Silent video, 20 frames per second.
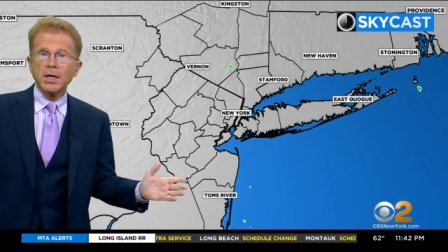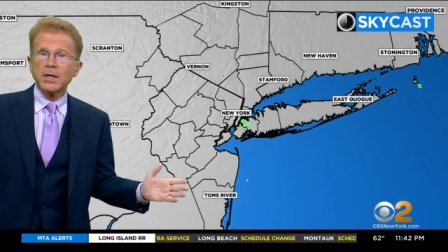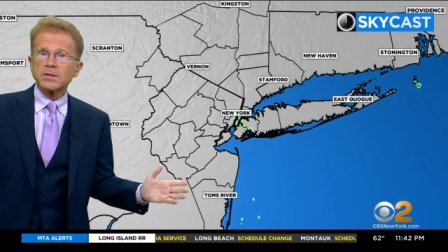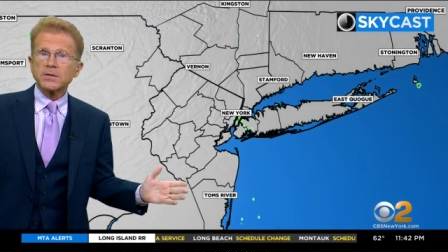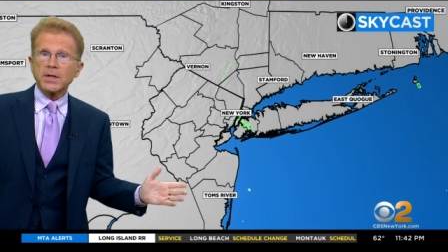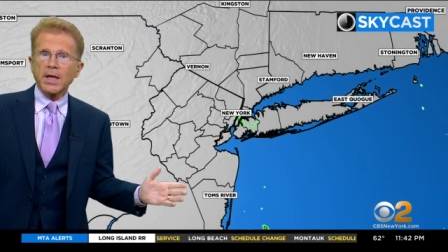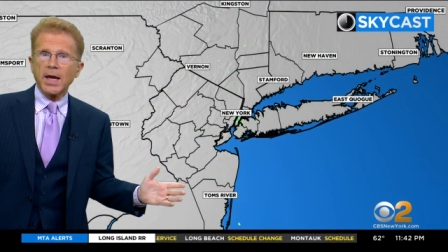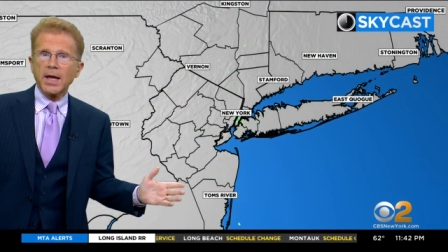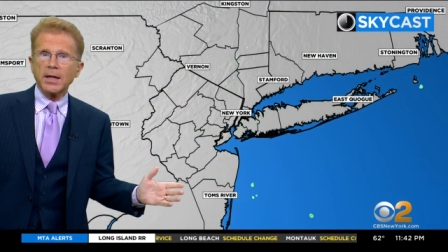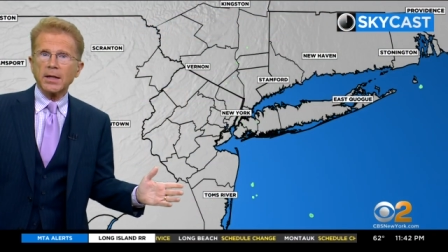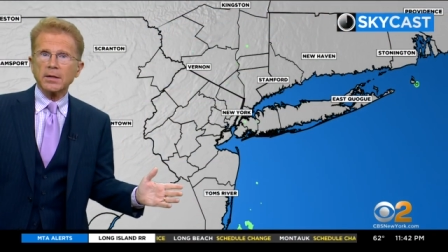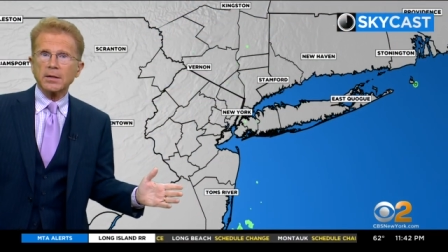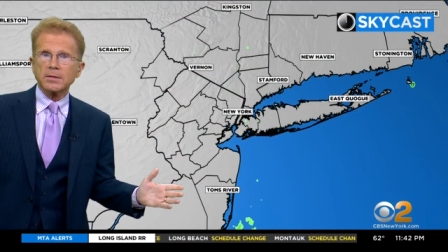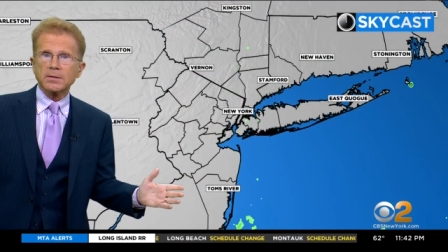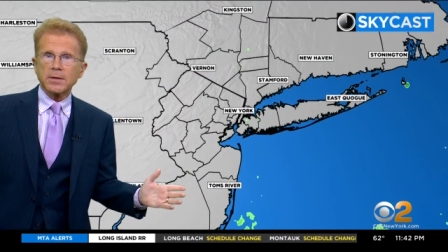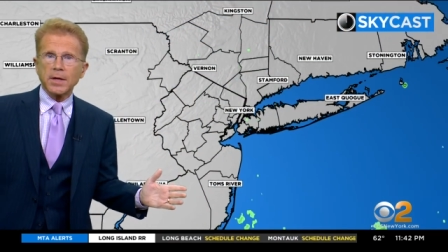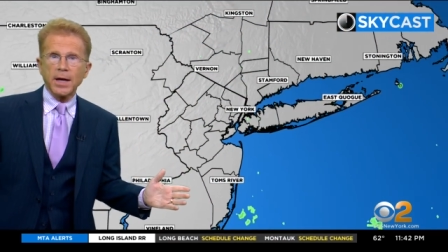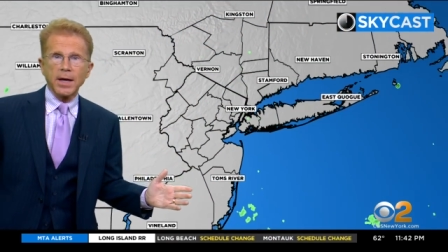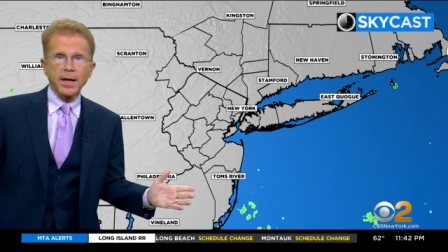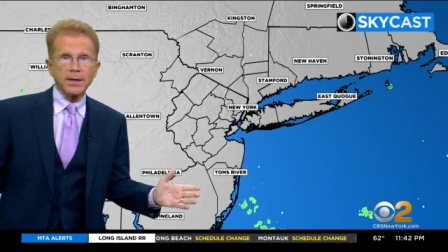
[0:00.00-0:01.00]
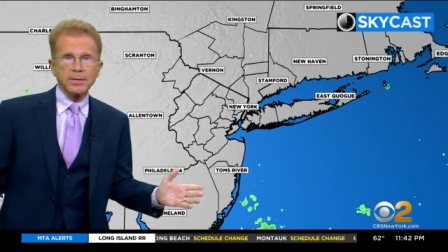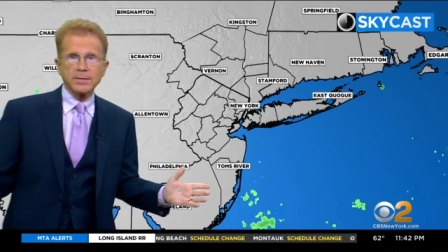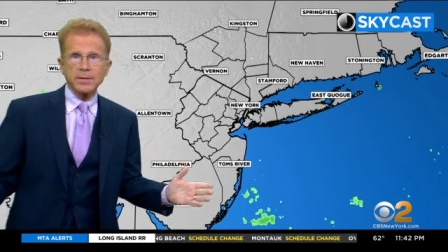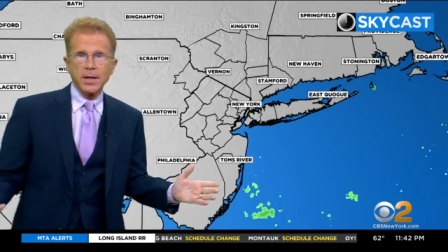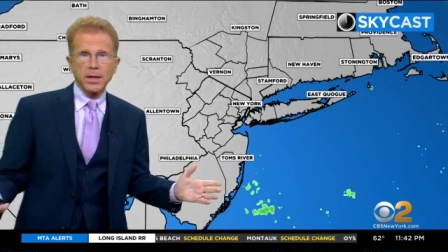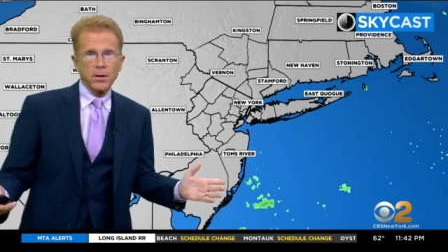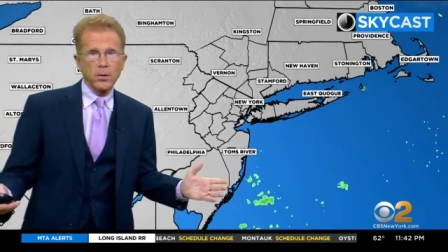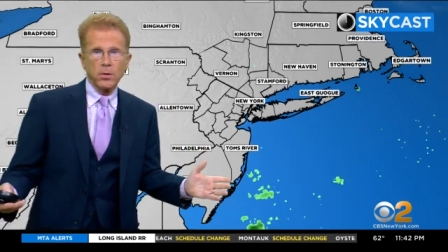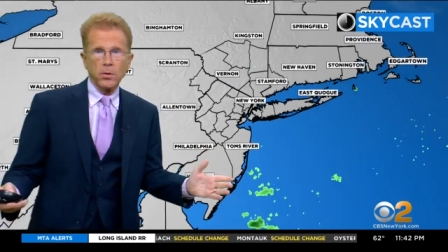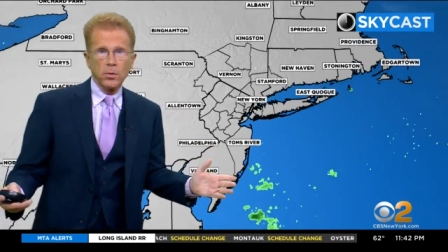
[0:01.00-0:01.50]
Scanning the skies,
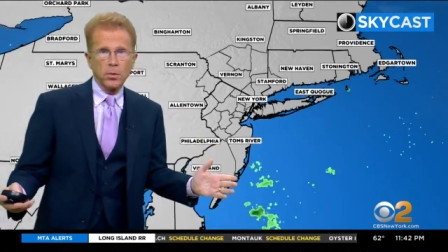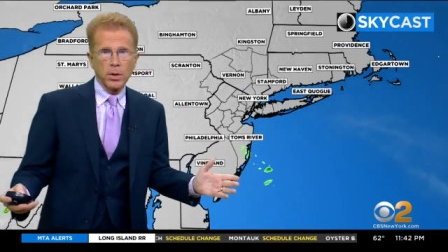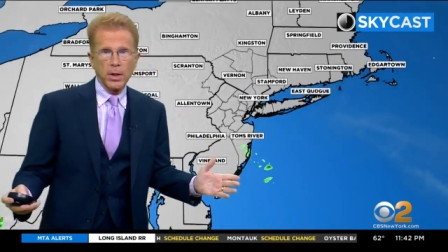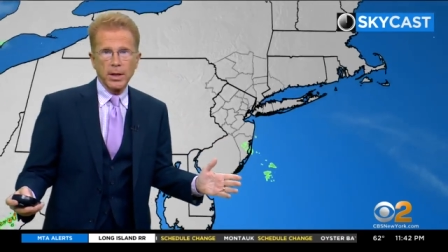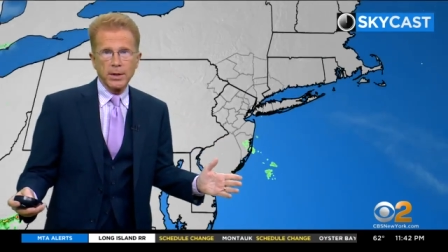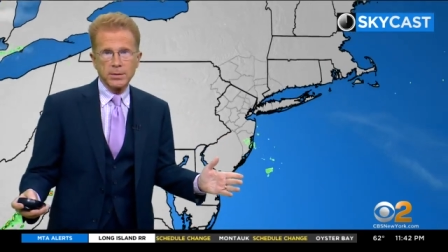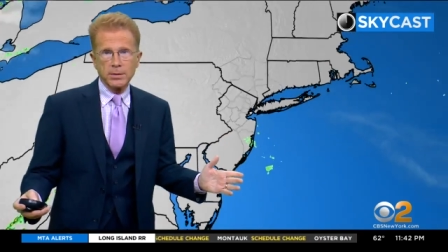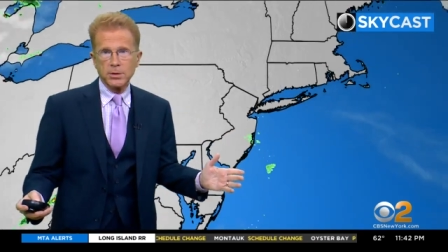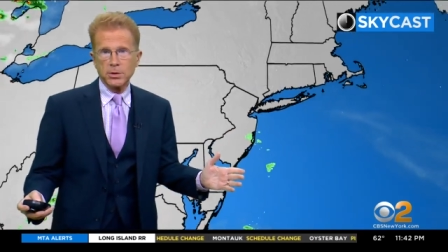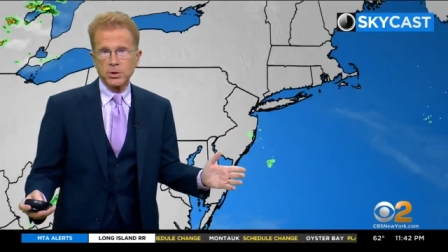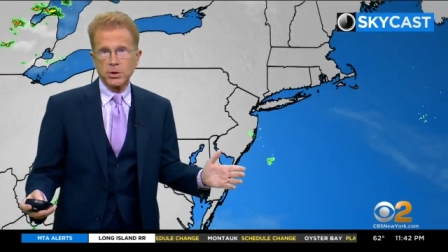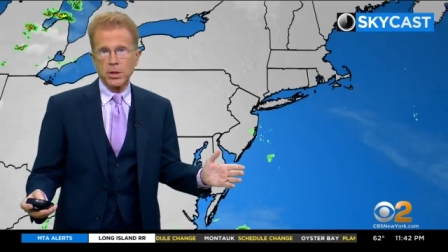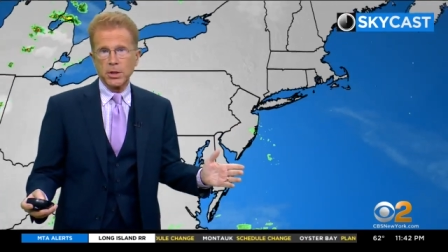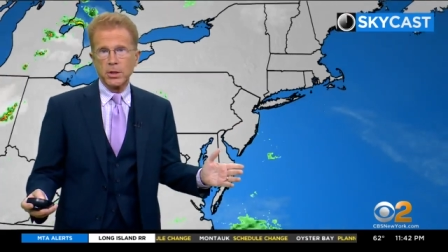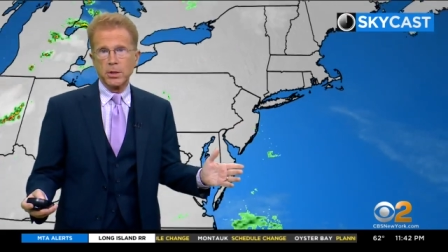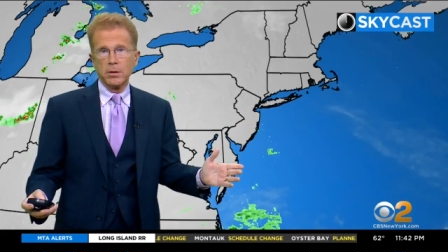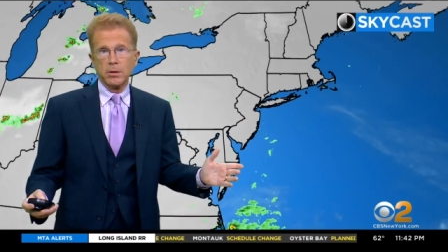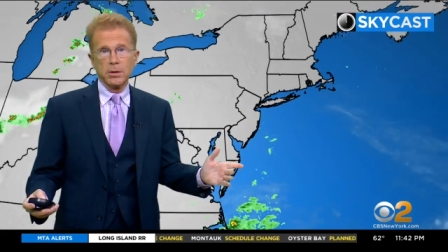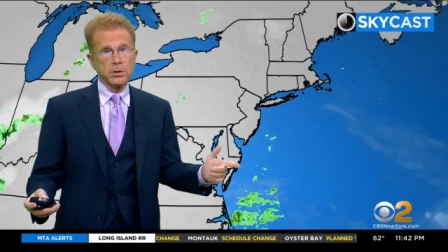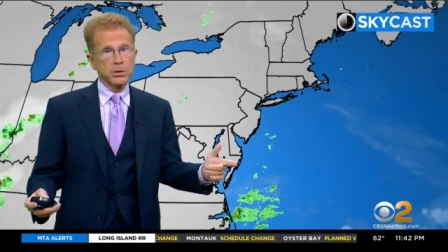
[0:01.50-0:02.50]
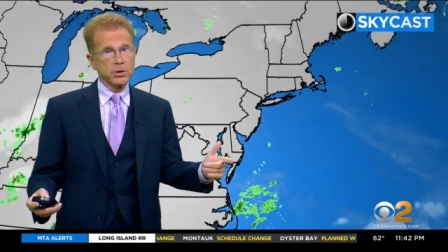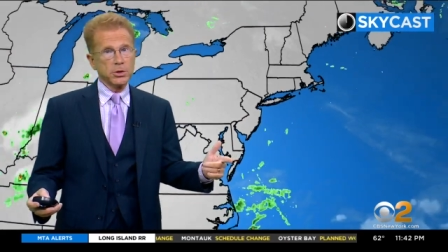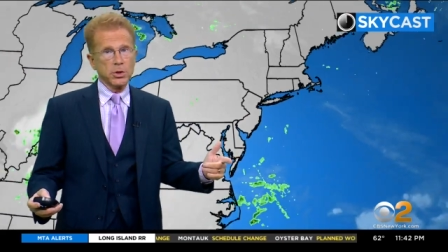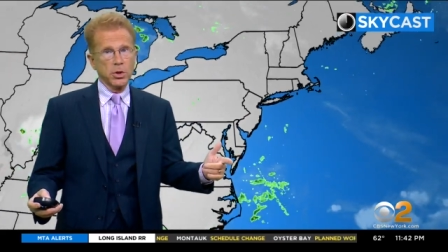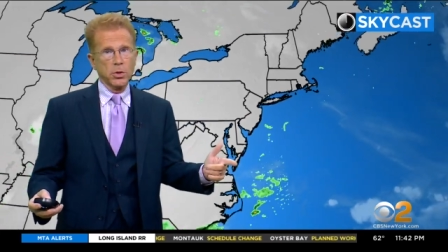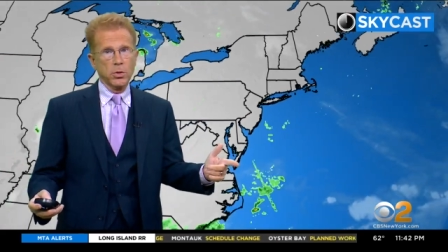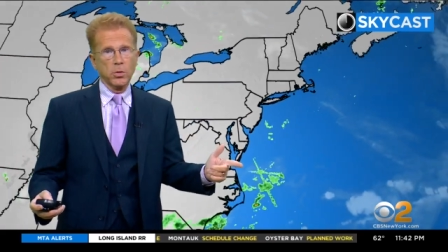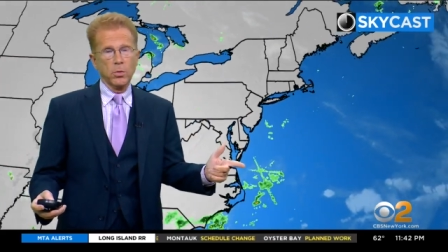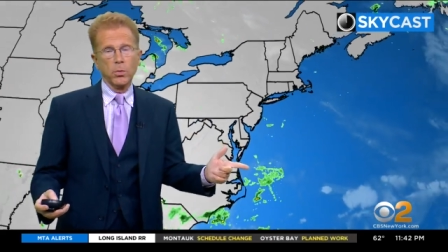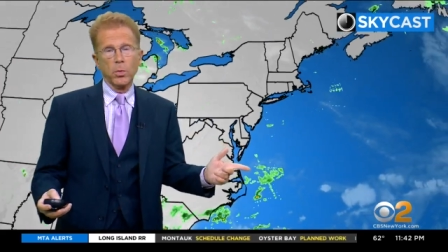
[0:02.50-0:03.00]
not a whole lot to share and
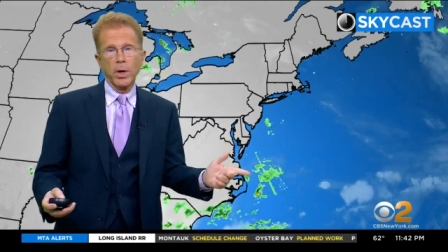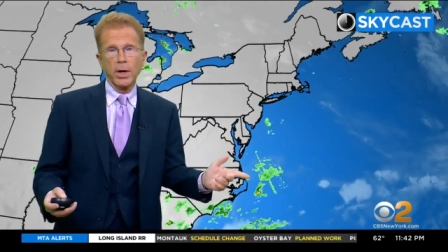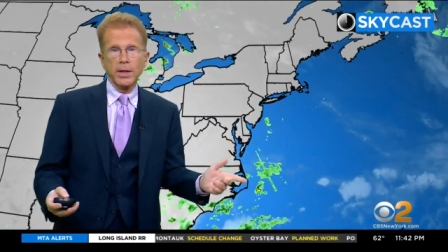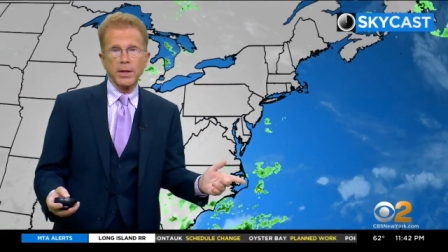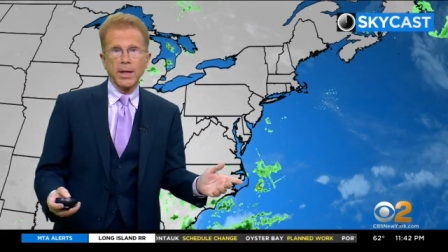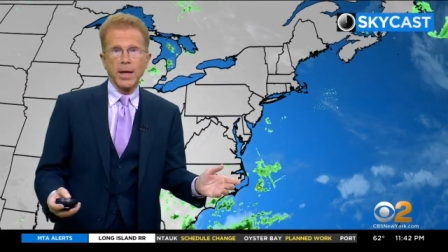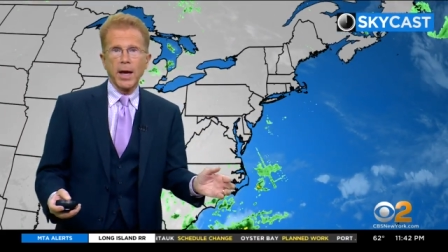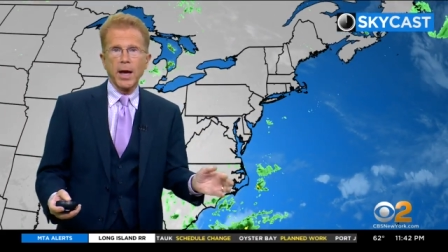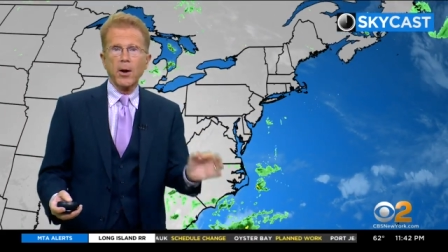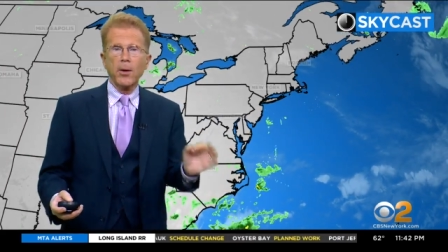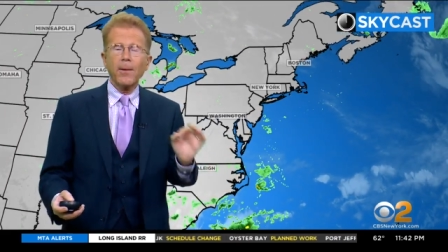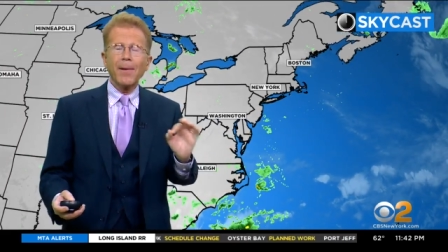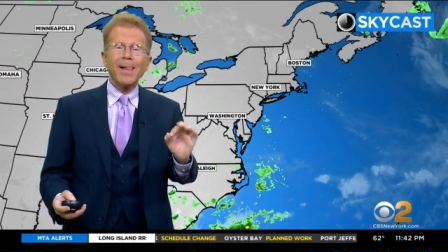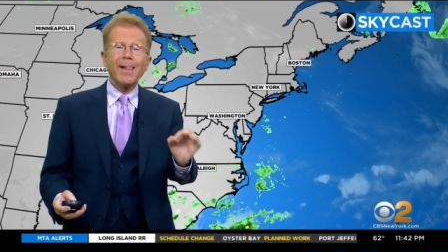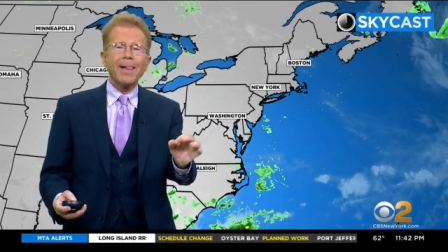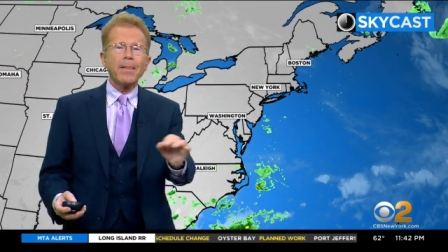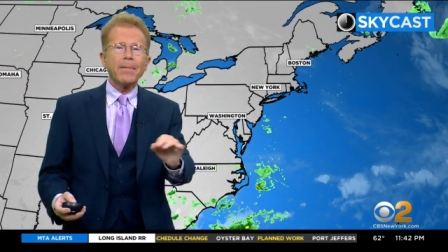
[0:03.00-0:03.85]
show right now.